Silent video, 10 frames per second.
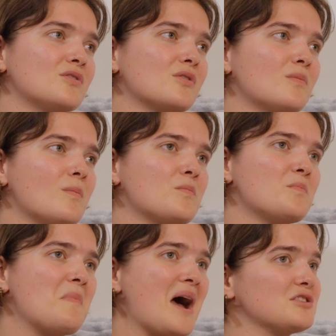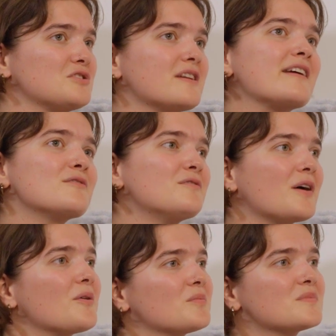you're imagining
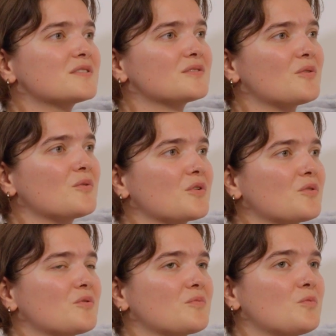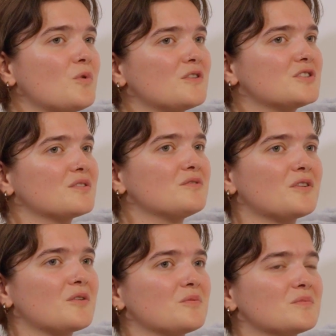films or you're watching
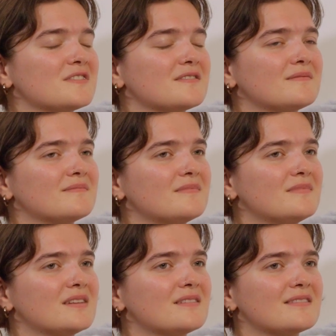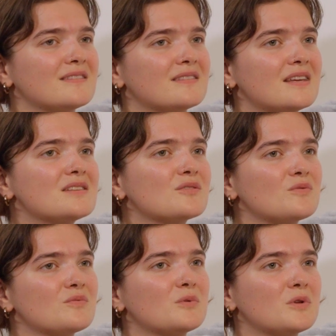films, these
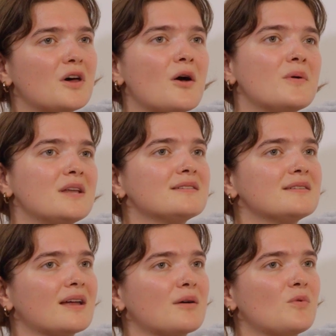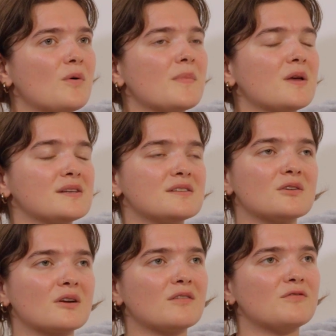all go into like what makes
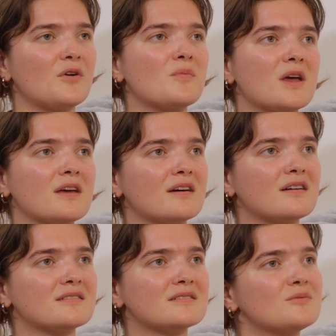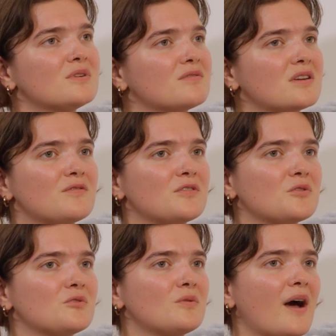you like a filmmaker. So even if
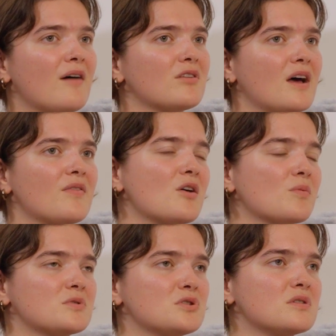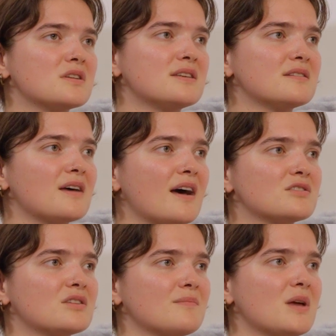you haven't had the opportunity to
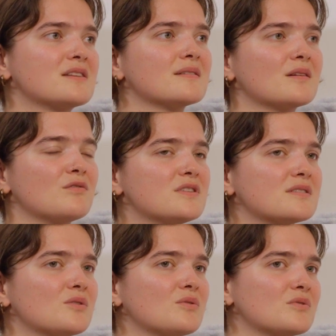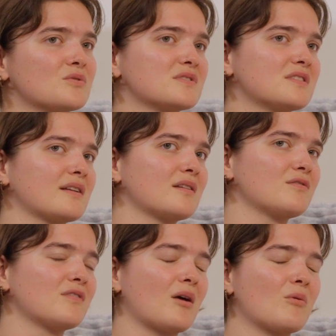actually make something physical, you're still
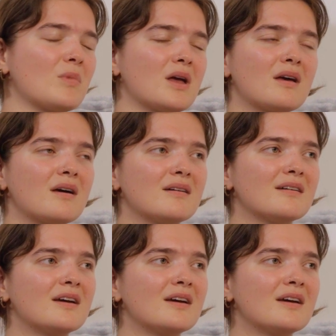a filmmaker,